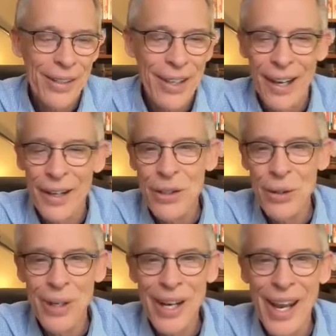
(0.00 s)
uh,
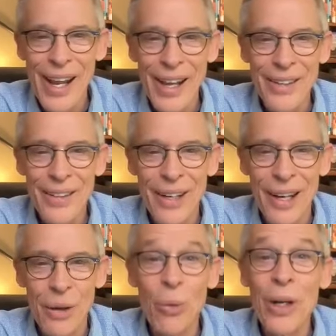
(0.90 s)
you and Ann,
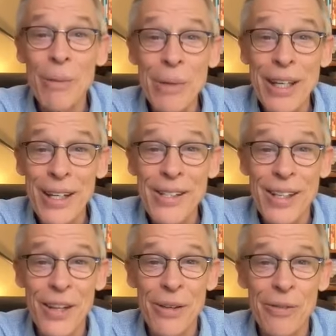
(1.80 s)
uh, we're going to be getting
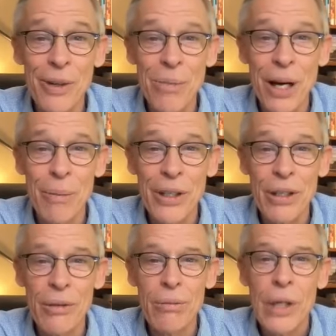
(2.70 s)
together for a
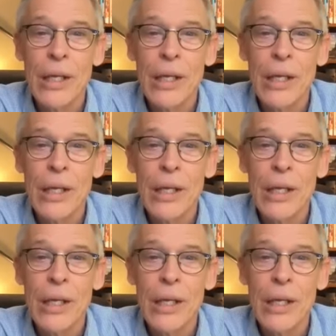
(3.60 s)
barbecue.